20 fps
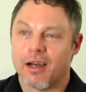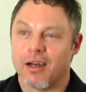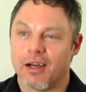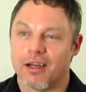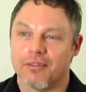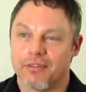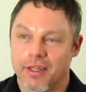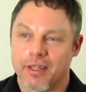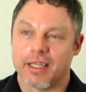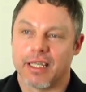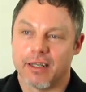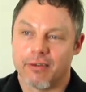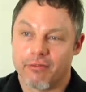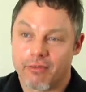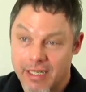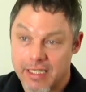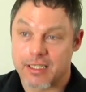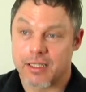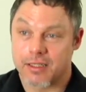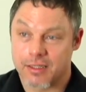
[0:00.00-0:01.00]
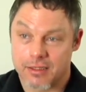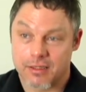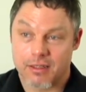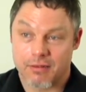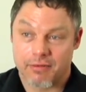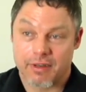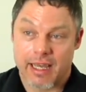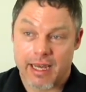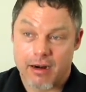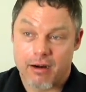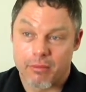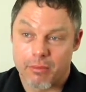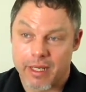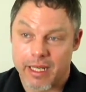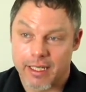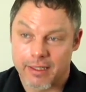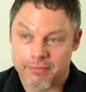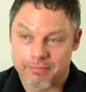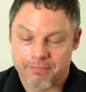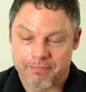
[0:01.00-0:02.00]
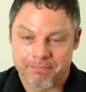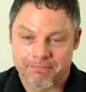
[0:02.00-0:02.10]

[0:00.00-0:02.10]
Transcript: over the residents of Caribbean.